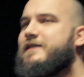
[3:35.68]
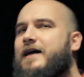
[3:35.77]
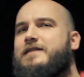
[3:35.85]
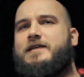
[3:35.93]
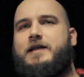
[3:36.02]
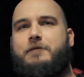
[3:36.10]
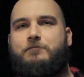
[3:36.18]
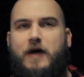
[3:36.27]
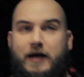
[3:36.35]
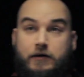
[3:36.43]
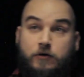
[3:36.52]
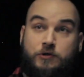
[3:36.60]
CI/CD?
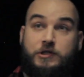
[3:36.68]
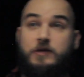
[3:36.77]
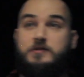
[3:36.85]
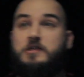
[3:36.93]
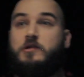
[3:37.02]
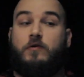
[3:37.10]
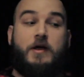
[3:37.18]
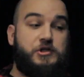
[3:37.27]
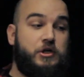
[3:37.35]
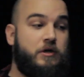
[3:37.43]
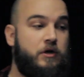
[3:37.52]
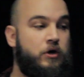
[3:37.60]
Continuous
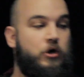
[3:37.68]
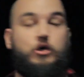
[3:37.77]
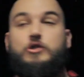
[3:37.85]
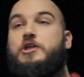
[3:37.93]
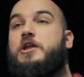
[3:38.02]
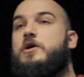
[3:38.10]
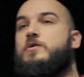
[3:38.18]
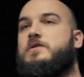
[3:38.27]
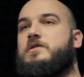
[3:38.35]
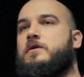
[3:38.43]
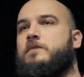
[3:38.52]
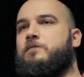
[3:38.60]
integration,
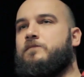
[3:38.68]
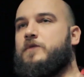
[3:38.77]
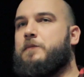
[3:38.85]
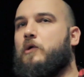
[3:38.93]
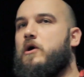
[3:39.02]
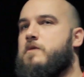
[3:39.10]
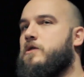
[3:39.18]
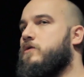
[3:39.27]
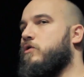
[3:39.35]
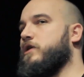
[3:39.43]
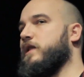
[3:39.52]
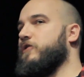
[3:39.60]
continuous deployment
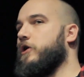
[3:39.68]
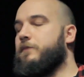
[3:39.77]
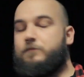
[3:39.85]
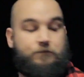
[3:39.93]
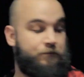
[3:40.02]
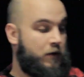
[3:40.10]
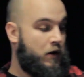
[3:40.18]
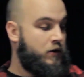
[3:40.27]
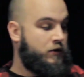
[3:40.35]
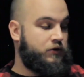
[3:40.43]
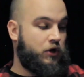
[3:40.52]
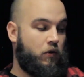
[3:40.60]
or delivery.
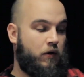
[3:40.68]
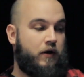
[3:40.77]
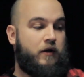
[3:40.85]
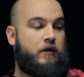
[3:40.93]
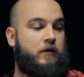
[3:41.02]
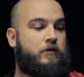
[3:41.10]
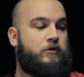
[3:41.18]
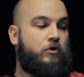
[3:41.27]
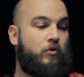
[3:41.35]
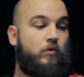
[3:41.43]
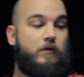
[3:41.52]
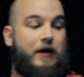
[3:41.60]
So
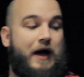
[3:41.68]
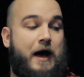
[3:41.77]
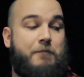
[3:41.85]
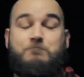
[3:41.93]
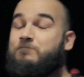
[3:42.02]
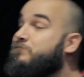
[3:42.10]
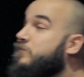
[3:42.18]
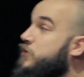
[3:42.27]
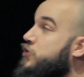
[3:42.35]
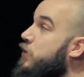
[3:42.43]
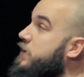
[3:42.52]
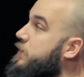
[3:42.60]
to
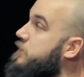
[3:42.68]
show it a